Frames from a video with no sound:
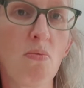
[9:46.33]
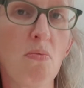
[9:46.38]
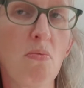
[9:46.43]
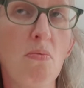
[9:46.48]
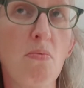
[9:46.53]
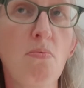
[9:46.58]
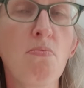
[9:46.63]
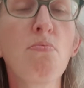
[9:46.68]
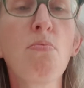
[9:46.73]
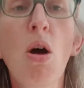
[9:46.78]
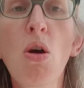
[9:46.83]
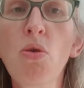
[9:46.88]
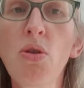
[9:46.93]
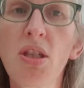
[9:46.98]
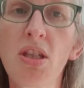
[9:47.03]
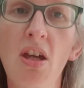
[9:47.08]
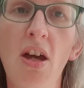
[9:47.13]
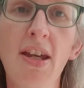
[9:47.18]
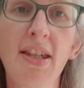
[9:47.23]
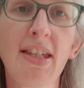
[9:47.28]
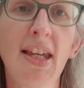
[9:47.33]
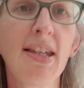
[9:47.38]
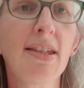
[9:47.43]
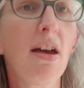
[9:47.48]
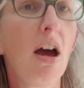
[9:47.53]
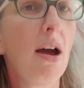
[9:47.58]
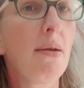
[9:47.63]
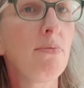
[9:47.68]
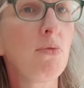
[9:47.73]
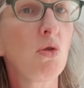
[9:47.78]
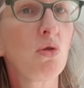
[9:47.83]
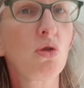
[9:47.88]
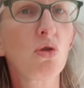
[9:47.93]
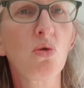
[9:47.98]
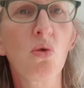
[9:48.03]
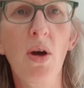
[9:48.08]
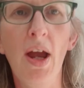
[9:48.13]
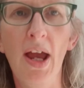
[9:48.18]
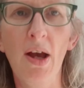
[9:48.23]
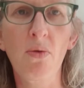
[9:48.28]
most sizes. I'm not
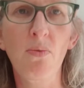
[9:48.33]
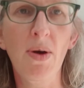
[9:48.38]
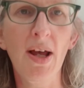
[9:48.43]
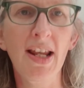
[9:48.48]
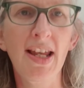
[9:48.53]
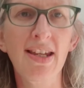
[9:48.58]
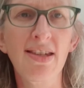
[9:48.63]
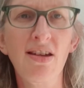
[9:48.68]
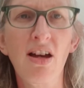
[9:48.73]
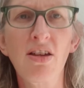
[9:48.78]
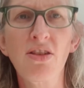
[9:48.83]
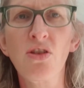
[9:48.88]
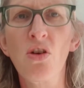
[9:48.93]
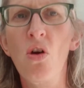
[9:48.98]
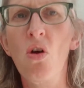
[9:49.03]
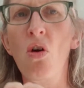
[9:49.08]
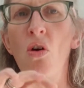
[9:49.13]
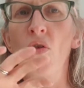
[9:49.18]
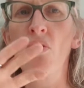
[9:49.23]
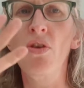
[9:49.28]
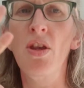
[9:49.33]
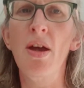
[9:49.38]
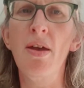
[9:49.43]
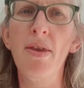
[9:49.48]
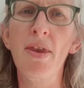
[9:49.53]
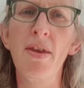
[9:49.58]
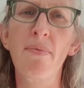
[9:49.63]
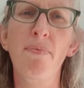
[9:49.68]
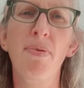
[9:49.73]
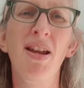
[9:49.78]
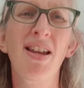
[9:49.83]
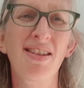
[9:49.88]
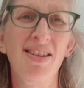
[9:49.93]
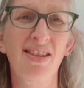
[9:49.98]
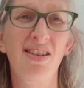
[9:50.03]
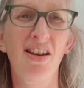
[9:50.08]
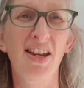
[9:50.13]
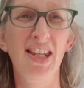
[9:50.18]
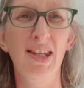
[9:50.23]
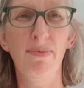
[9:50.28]
sure how well it does on the plus
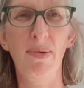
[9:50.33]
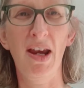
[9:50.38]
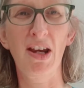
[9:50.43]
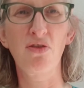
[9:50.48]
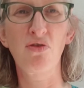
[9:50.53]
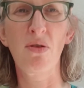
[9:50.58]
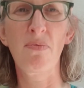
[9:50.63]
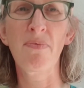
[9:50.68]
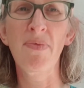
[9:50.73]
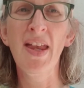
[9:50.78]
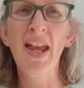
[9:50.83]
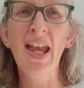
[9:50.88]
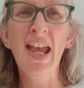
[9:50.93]
size spectrum.